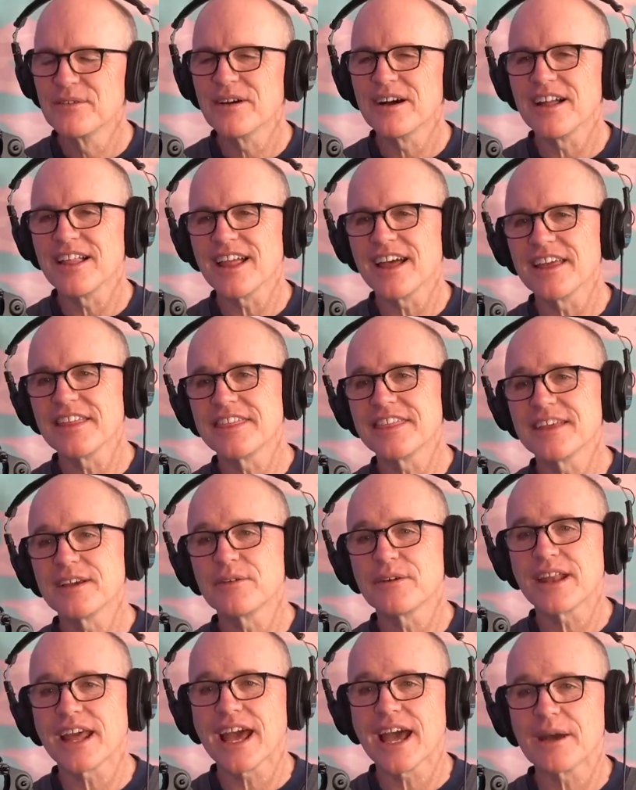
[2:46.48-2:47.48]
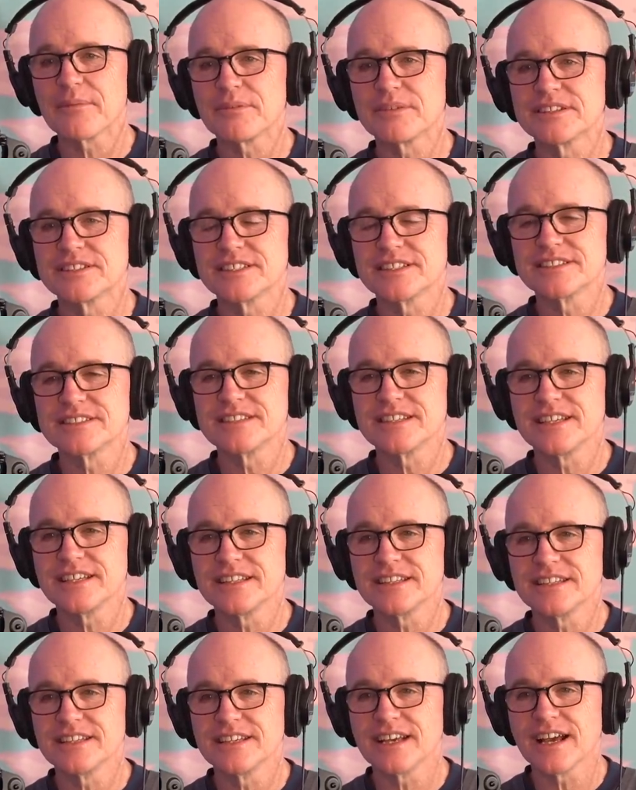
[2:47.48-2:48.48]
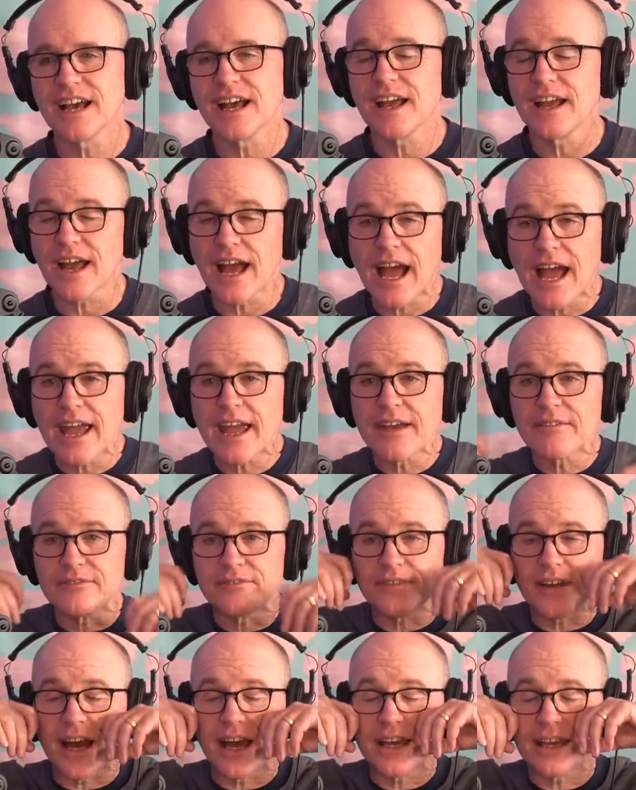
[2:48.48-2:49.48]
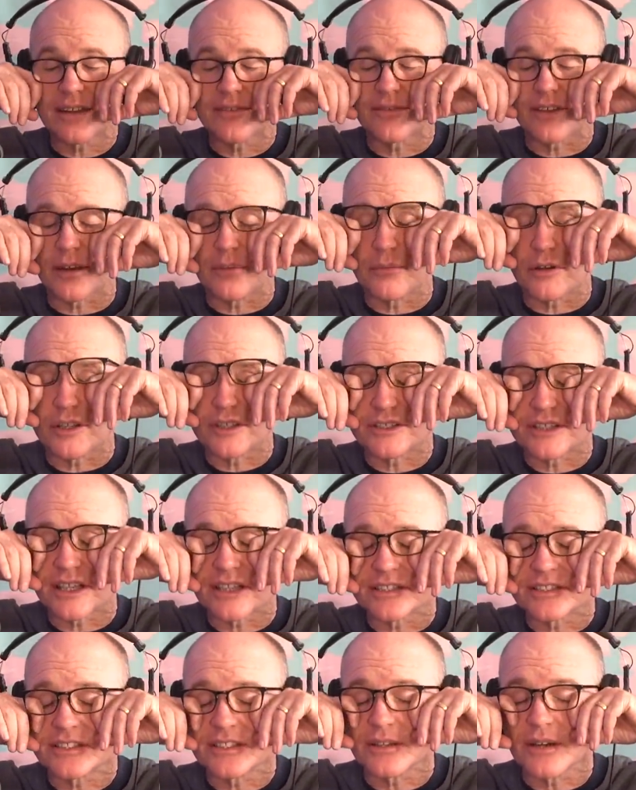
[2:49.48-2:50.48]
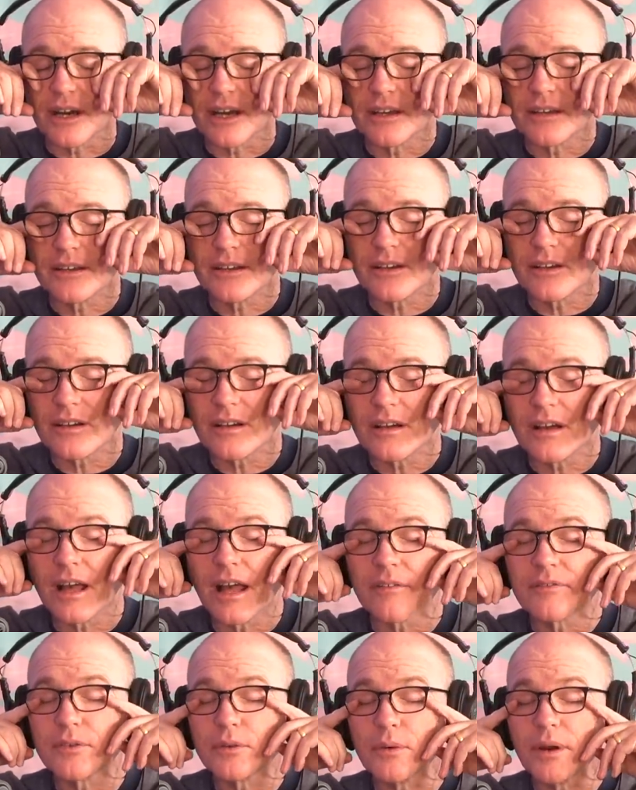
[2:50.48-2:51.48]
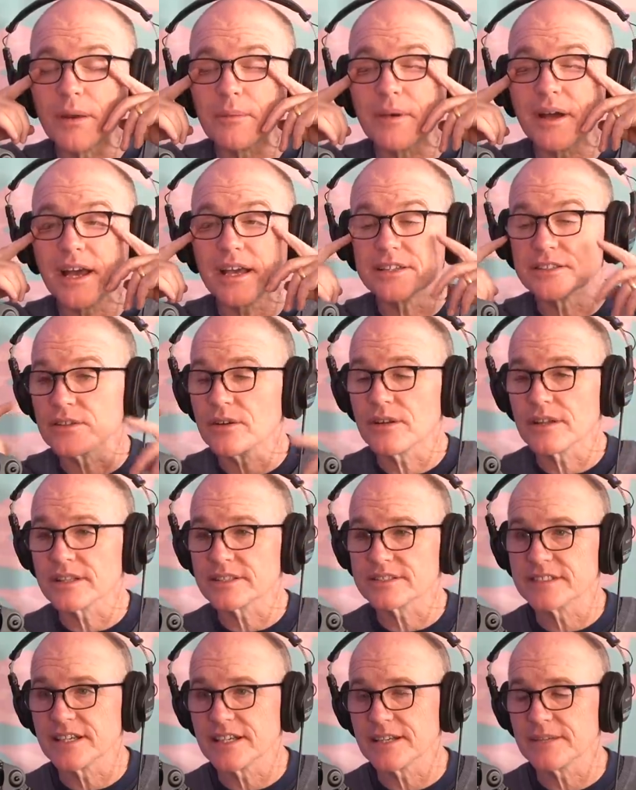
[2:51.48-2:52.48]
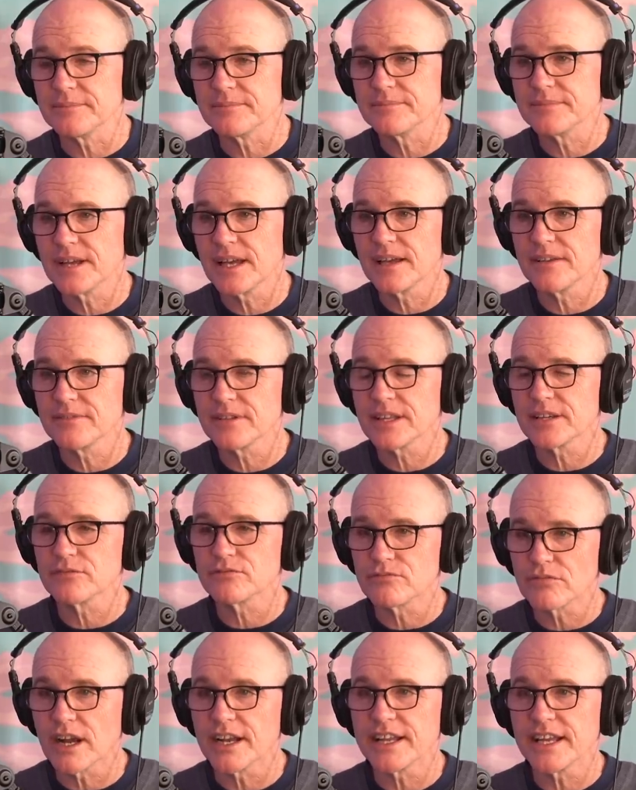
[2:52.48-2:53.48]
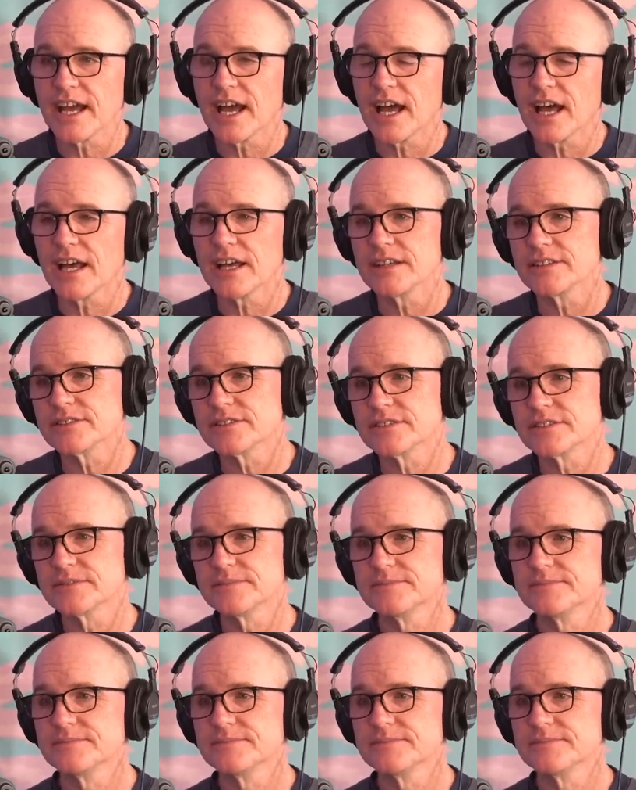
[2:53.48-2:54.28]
Well, I think what happens is I get very moist eyes too. I have to wipe my eyes all the time. I have like runny eyes.